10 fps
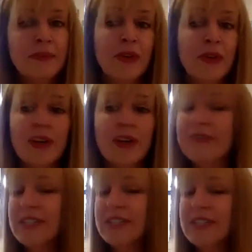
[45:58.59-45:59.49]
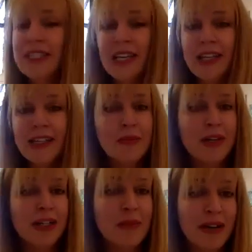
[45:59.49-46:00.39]
Don't have to tell
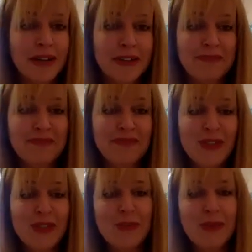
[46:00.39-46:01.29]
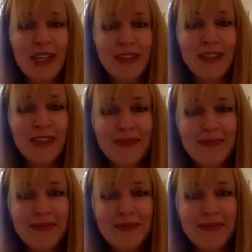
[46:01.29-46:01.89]
anybody about it. Just be it.